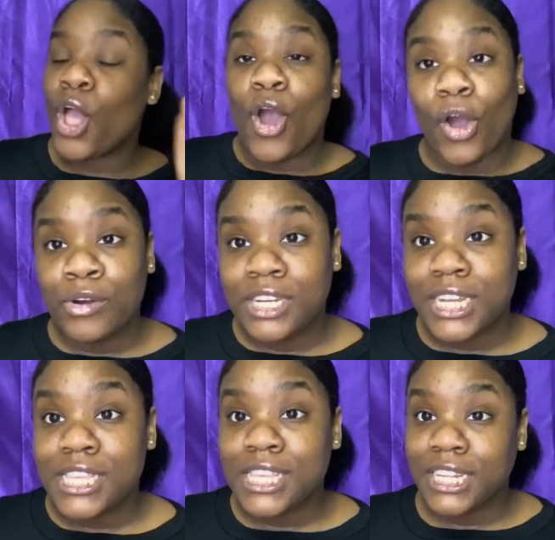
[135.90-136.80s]

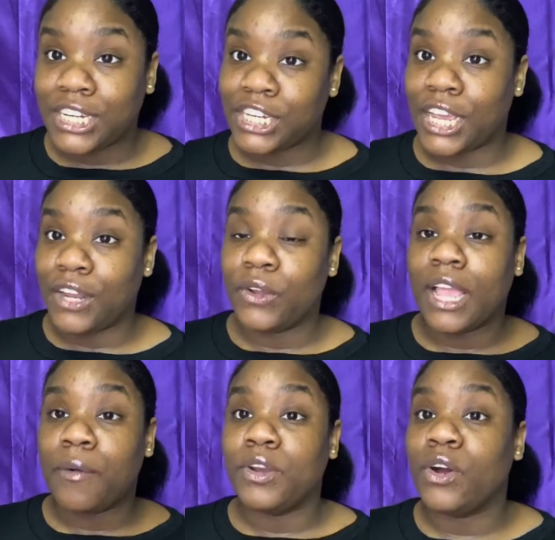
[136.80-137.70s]
OGs to the channel,
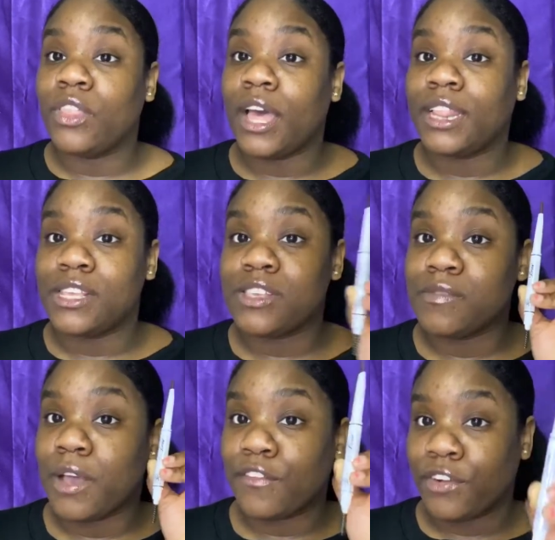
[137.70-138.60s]
y'all will know that this is
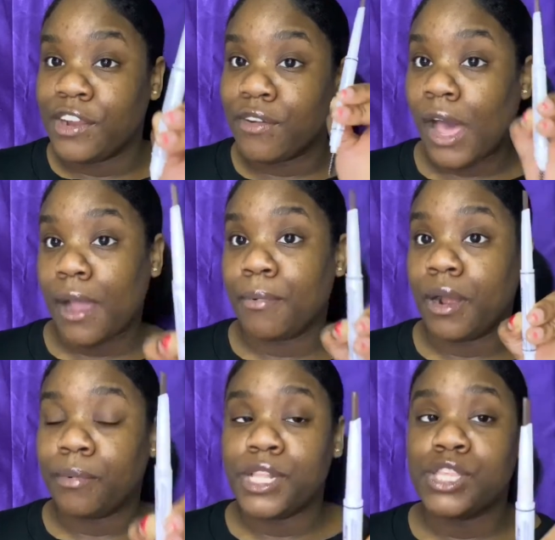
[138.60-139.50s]
my favorite eyebrow
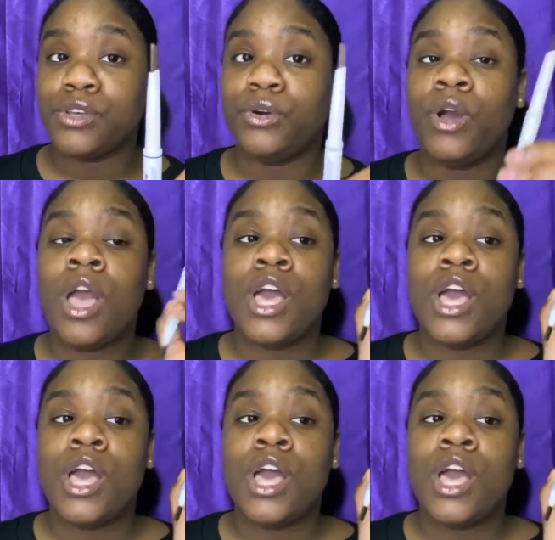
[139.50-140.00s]
pencil.